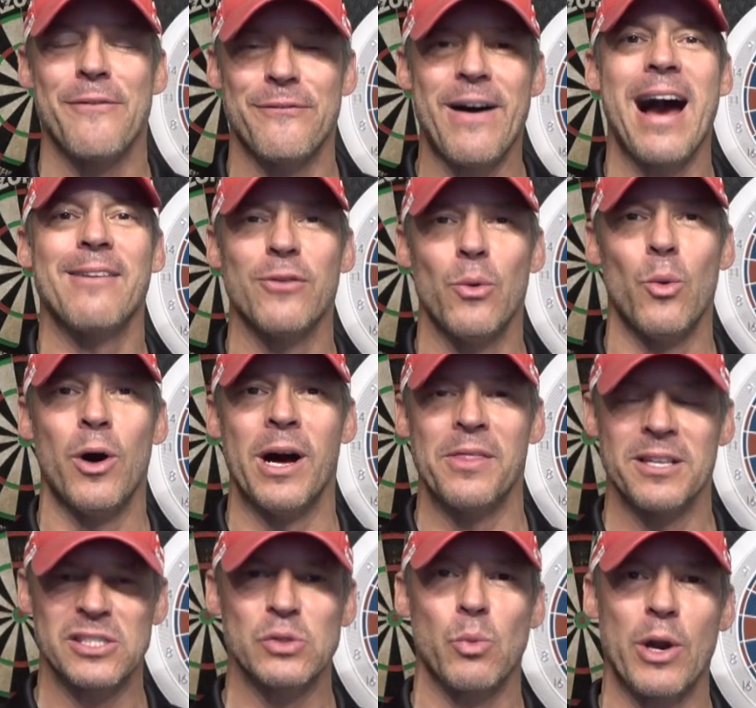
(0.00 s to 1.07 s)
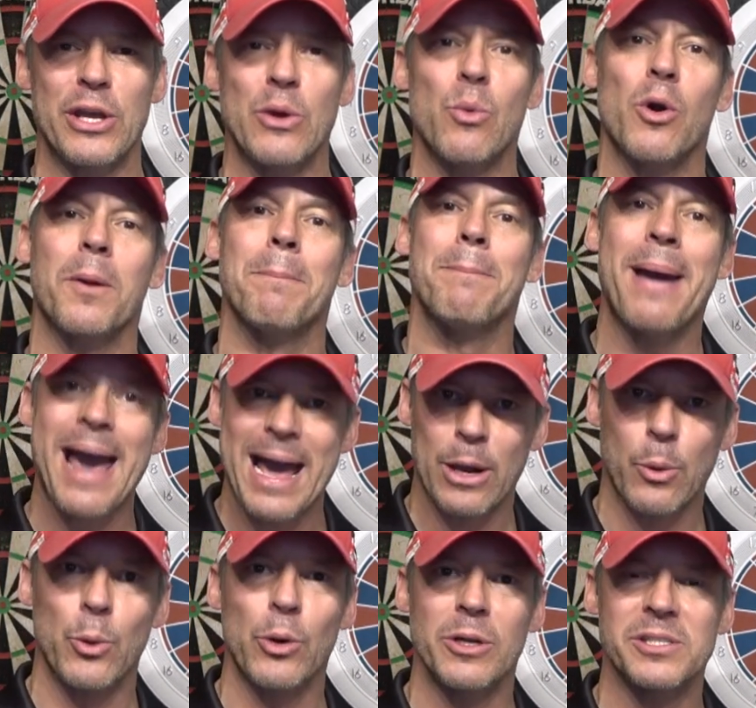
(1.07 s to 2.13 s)
501, this is where you work
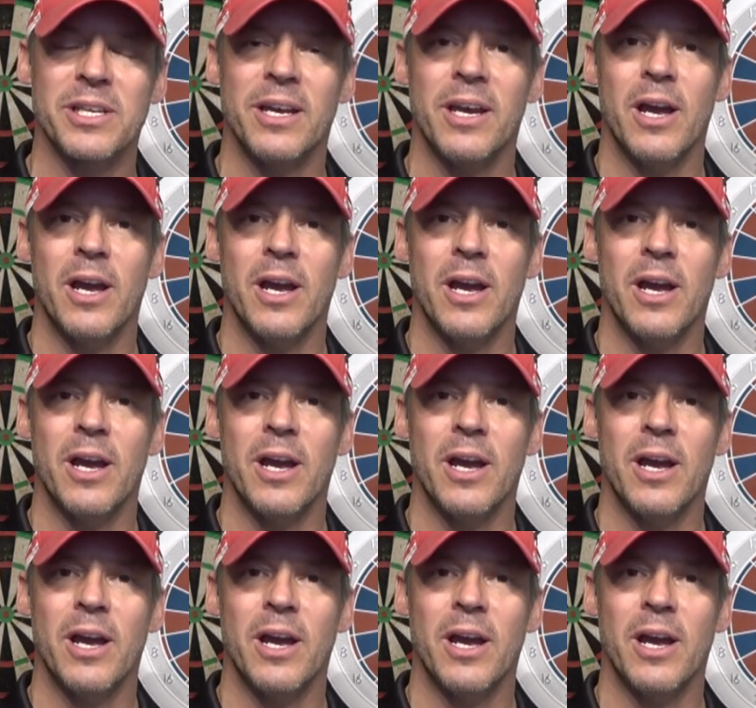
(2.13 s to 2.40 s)
backwards